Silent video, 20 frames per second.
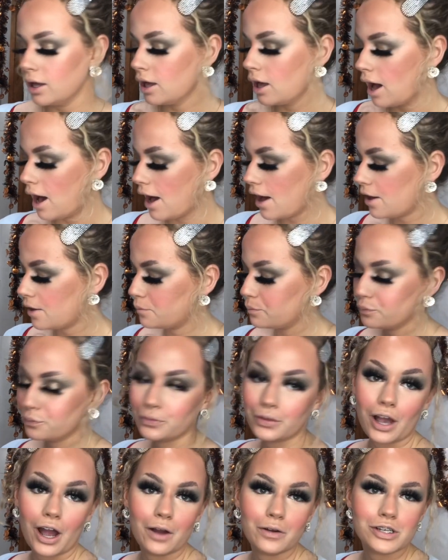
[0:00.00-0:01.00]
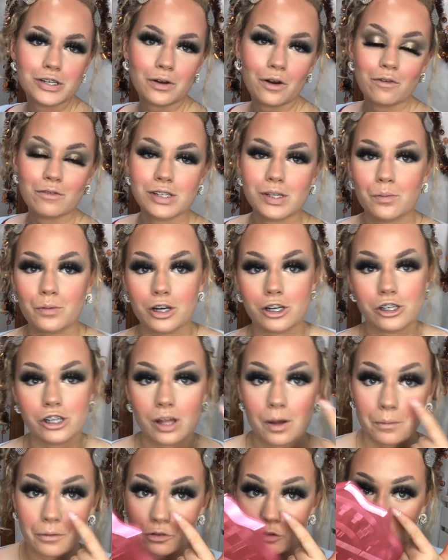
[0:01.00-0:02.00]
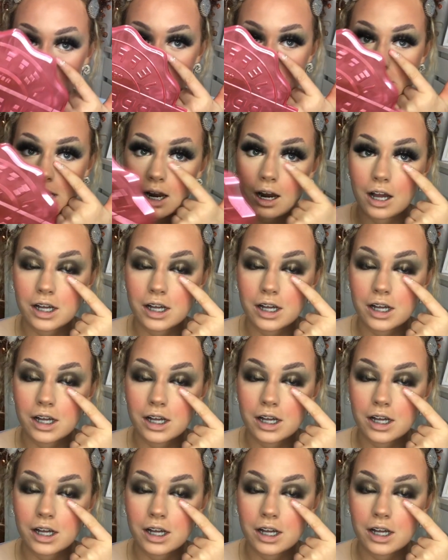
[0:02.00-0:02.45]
I didn't obviously want to do that before because I like